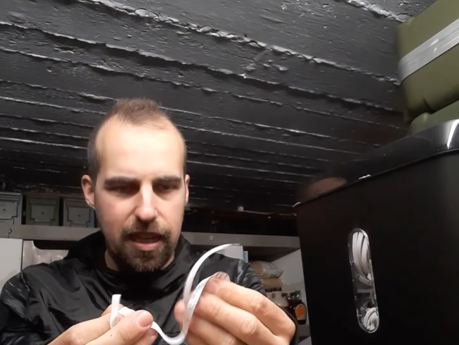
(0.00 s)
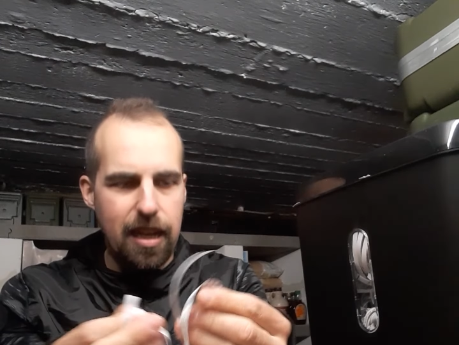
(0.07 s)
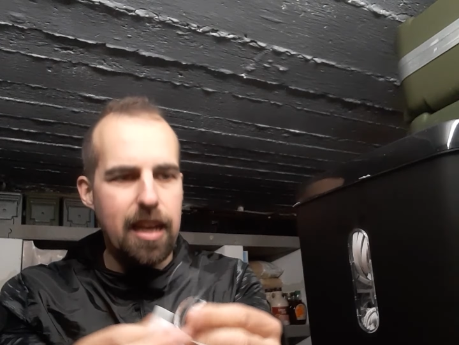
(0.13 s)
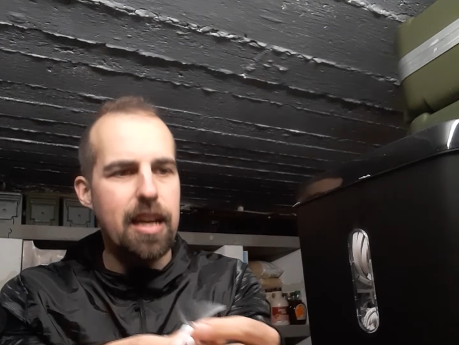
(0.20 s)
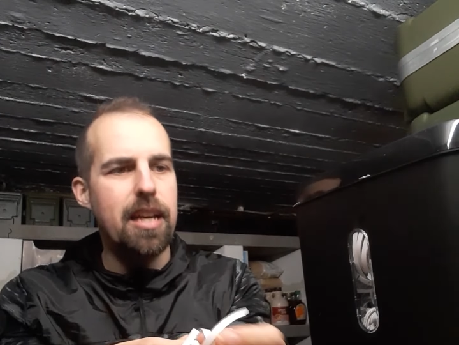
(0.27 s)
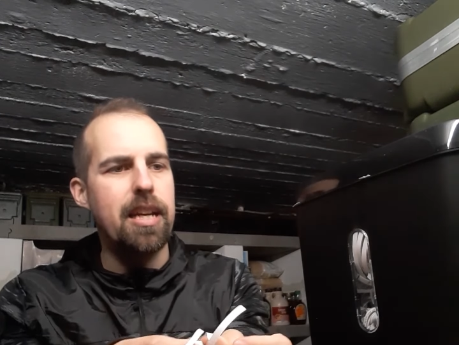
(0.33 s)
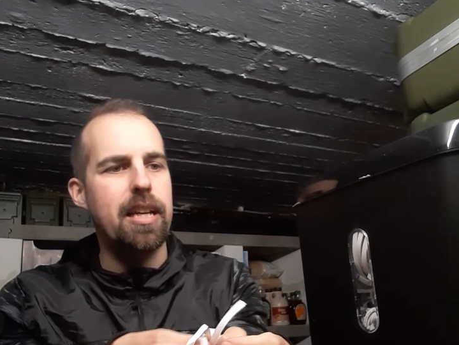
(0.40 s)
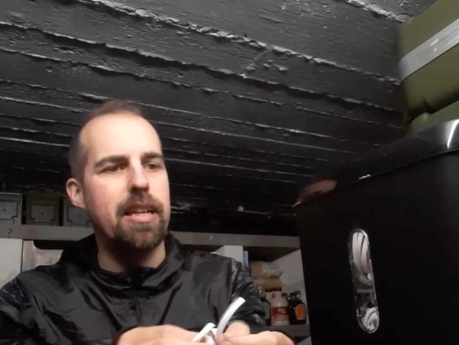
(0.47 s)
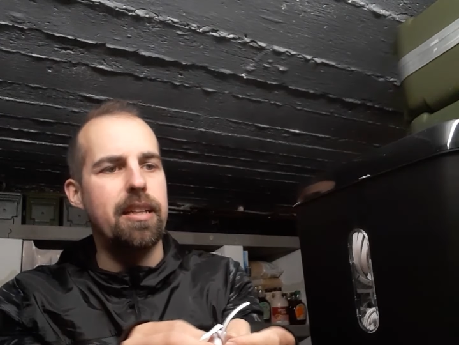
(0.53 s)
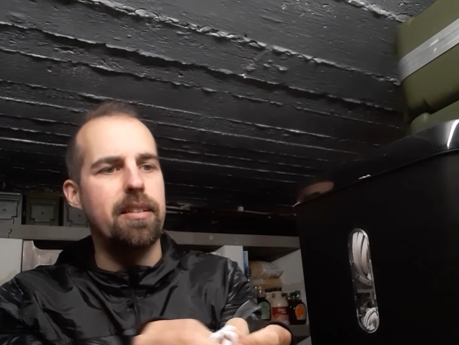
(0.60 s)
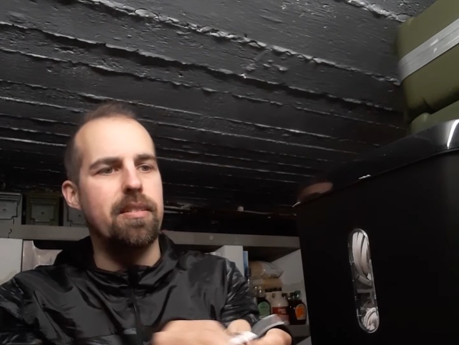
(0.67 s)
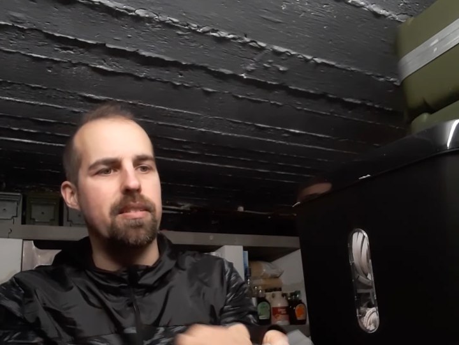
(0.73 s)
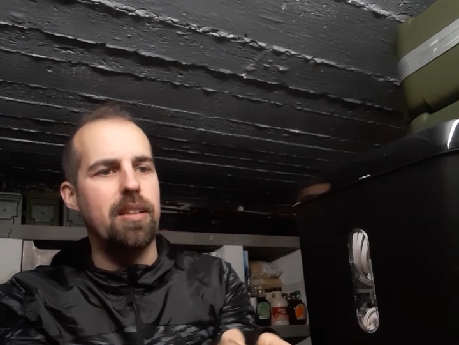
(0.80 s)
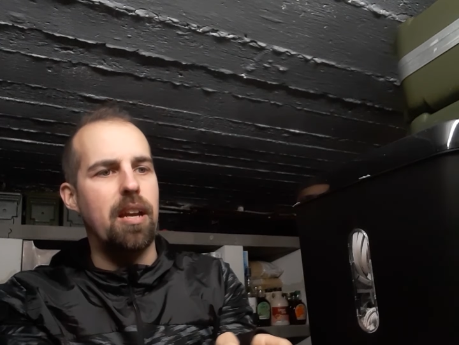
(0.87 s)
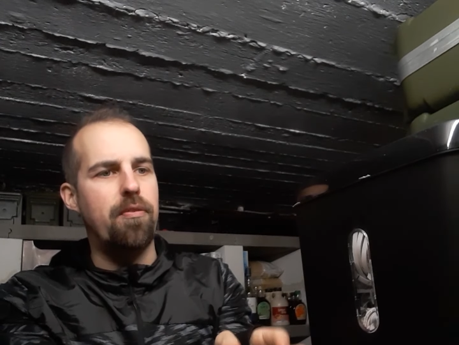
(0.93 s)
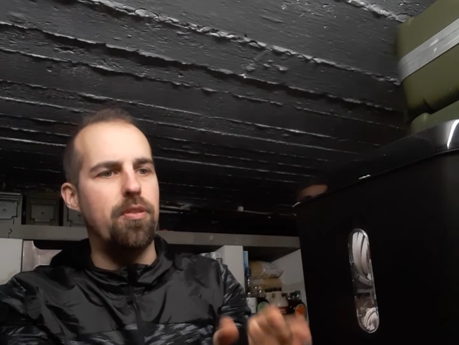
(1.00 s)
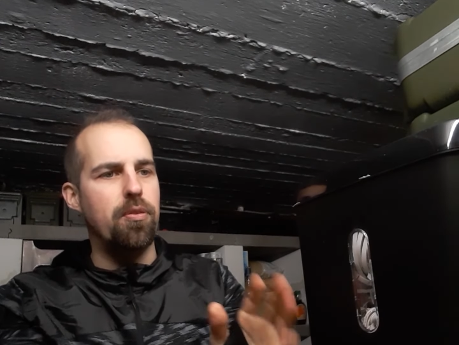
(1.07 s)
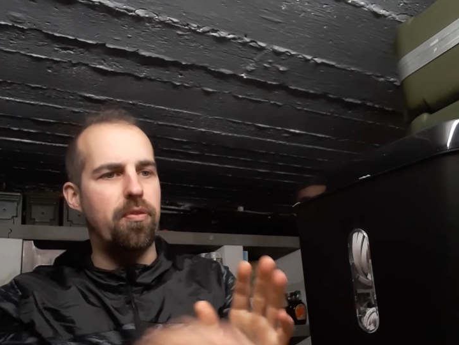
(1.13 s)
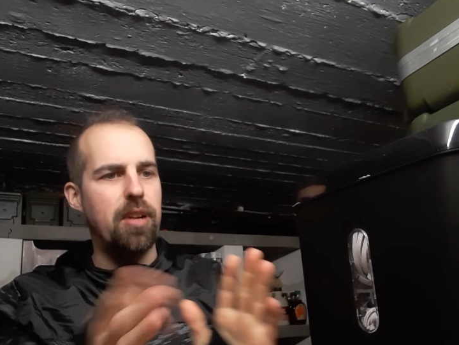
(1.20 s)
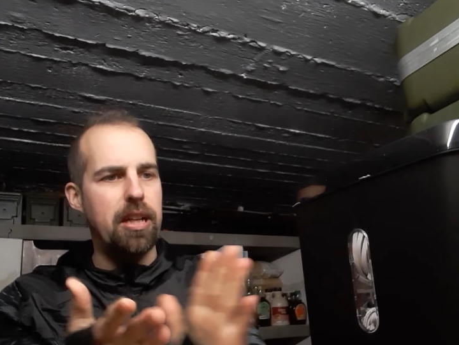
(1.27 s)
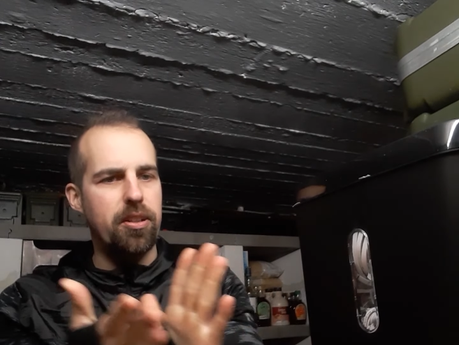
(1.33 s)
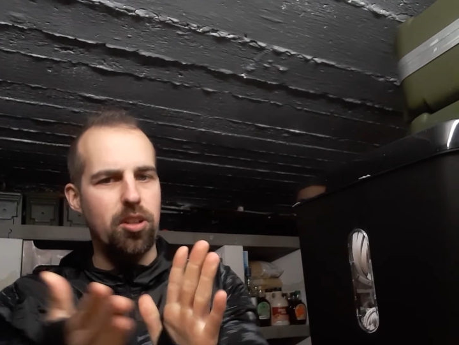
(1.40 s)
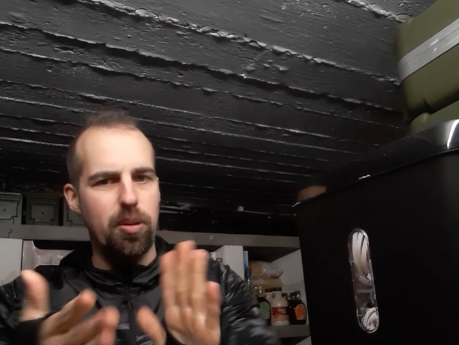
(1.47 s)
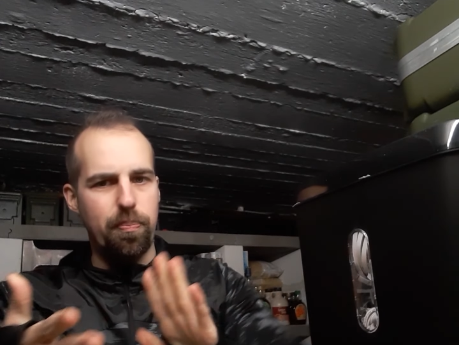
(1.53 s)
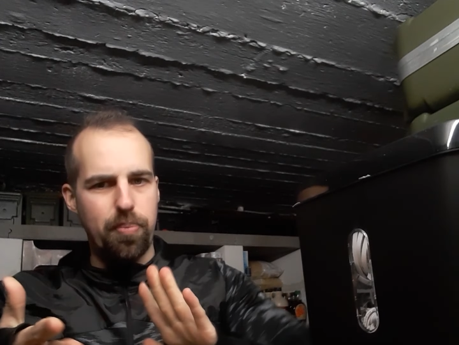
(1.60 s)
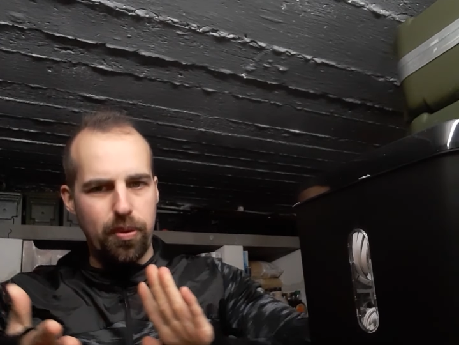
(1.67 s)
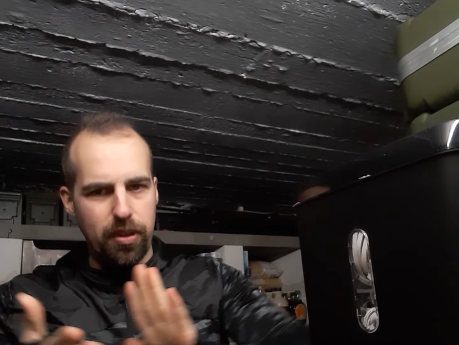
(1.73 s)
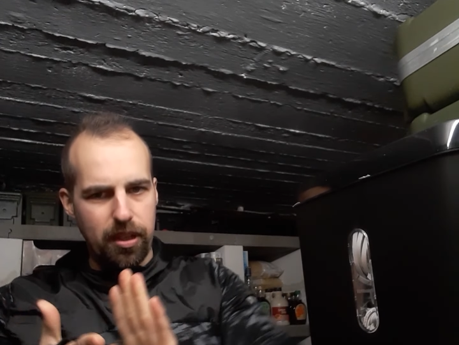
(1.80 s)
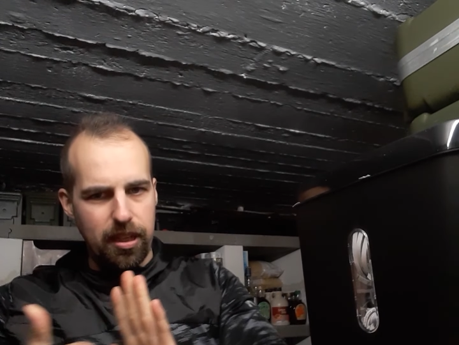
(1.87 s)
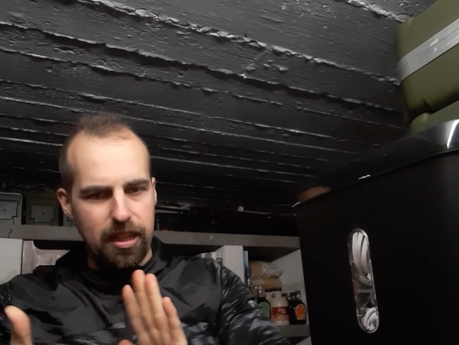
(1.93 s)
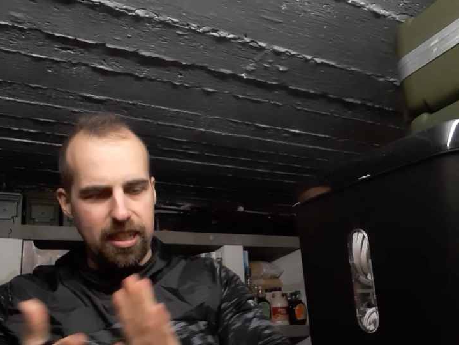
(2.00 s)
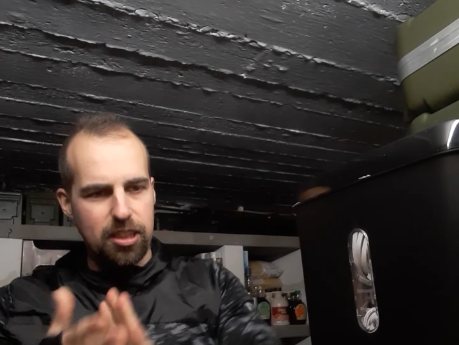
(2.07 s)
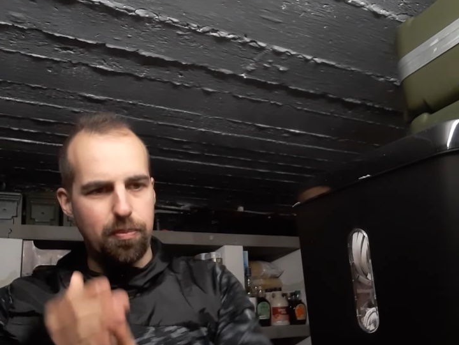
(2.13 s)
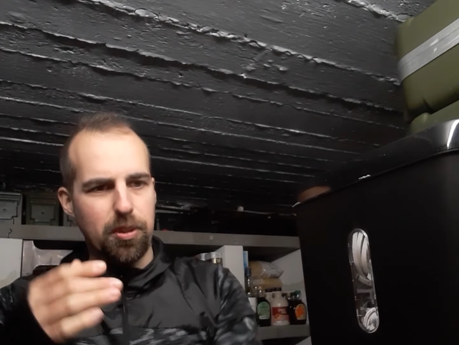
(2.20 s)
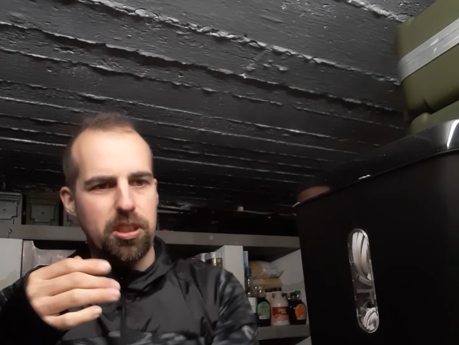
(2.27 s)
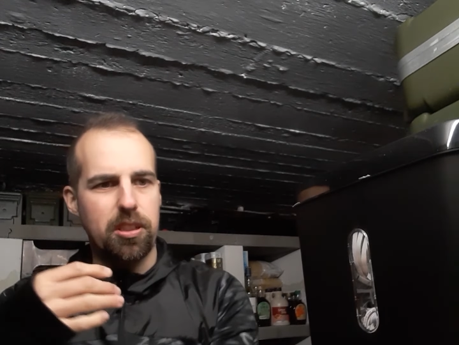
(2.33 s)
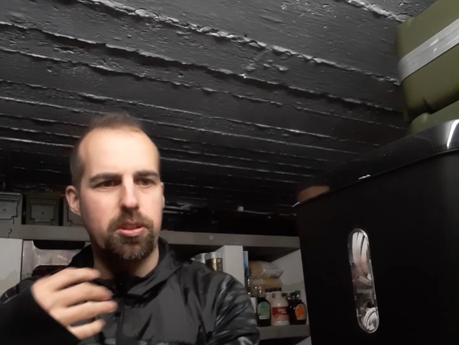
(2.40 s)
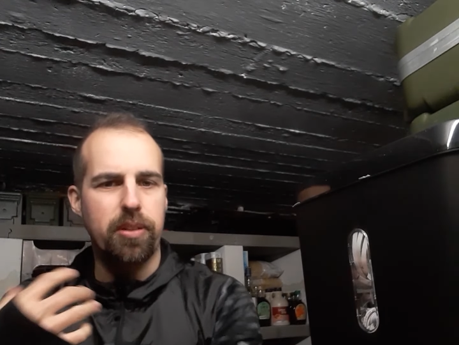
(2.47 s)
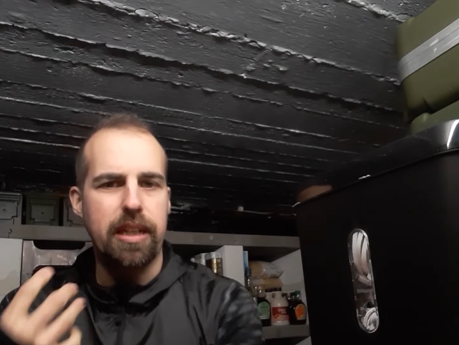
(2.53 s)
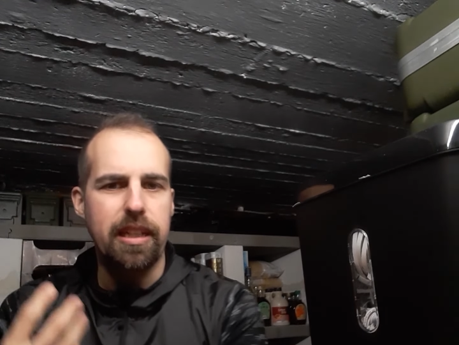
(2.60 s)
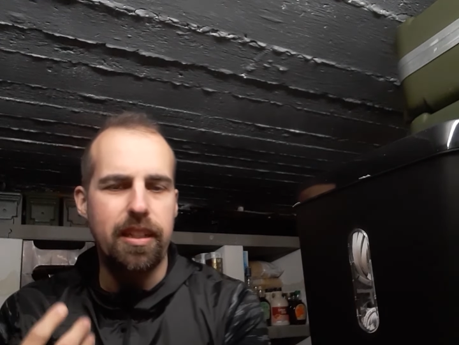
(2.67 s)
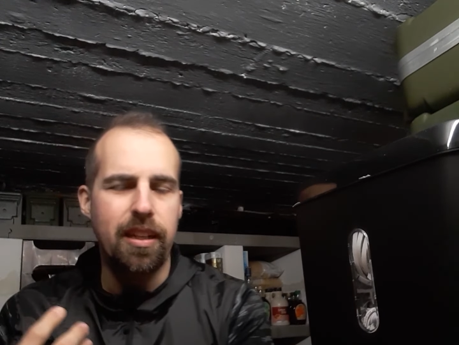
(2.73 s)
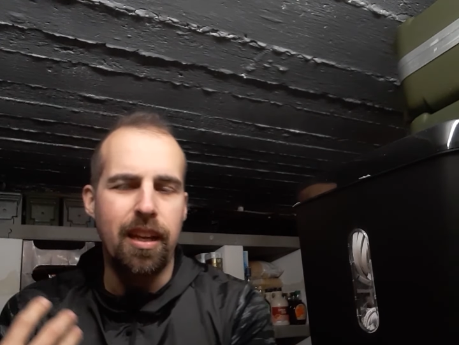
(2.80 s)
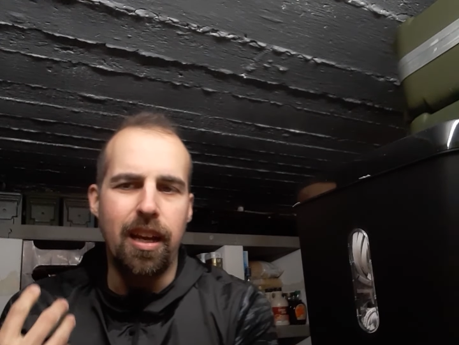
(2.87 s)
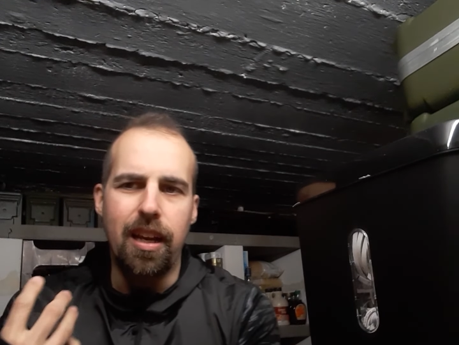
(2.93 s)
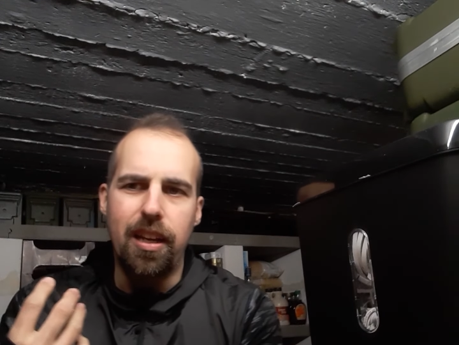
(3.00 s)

and if you fill it up as much as you can